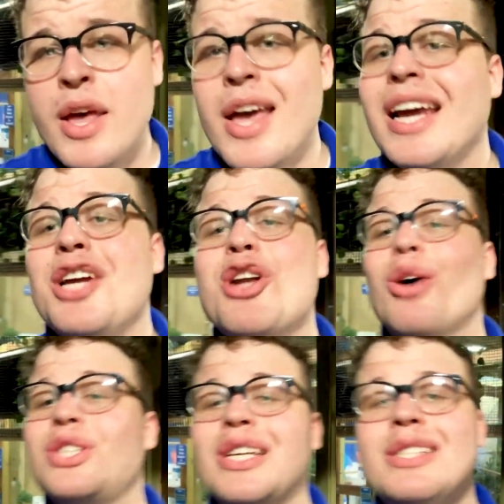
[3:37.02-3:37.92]
He
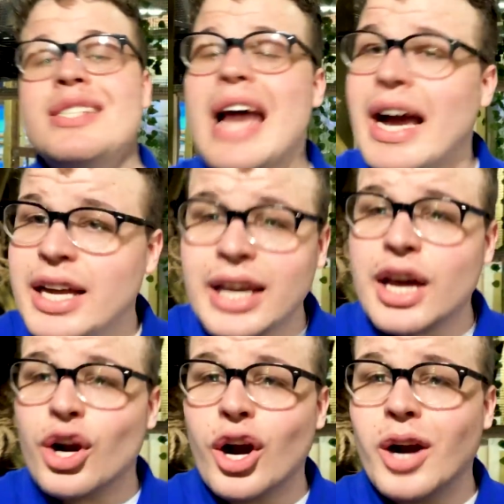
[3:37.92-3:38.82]
knows he's not going to
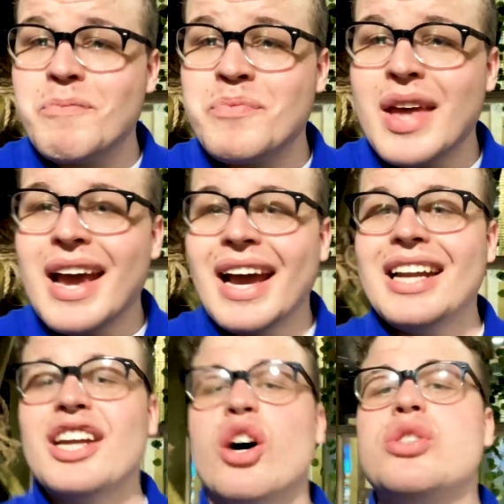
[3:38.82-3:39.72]
get hurt, and
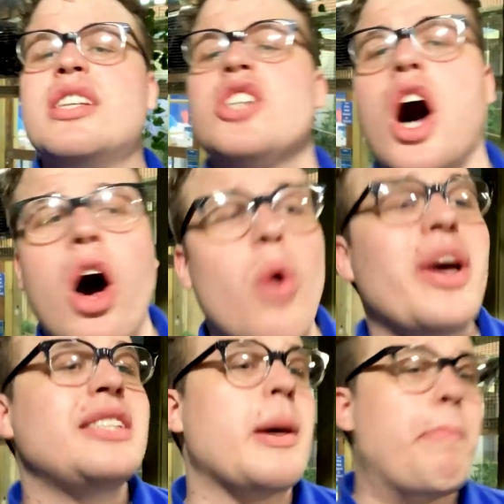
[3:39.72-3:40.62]
he knows it's
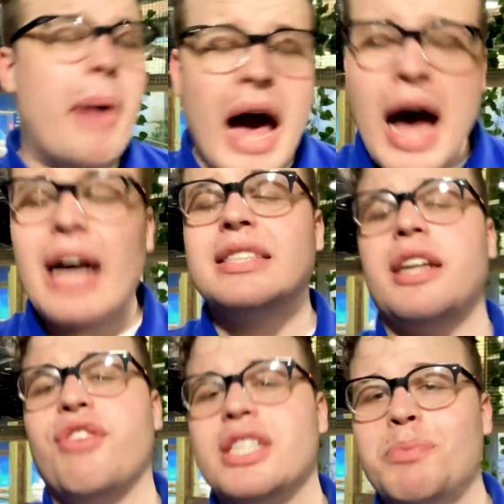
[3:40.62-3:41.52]
always a
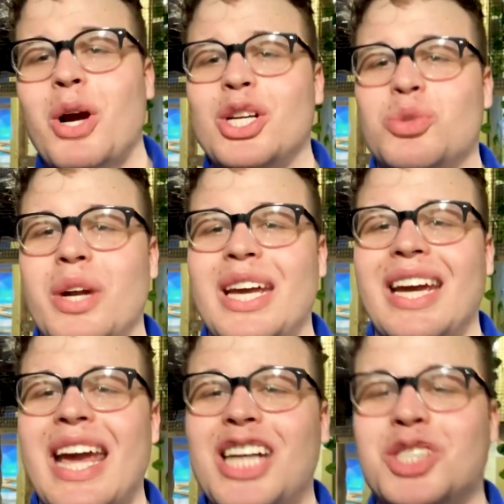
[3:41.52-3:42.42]
positive experience when he
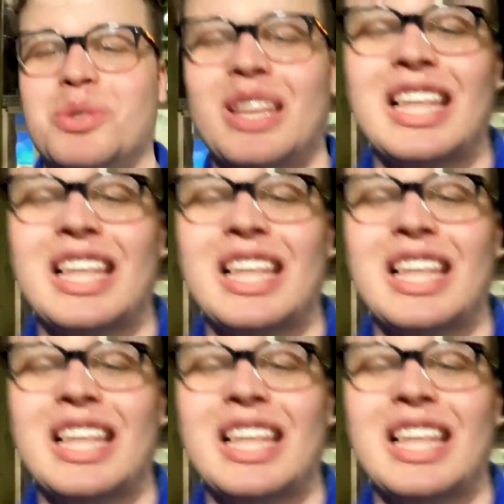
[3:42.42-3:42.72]
engages with